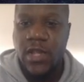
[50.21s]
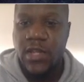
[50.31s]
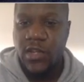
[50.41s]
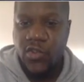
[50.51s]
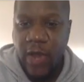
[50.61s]
You
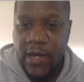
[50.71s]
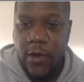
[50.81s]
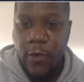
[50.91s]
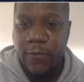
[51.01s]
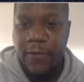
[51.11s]
can track over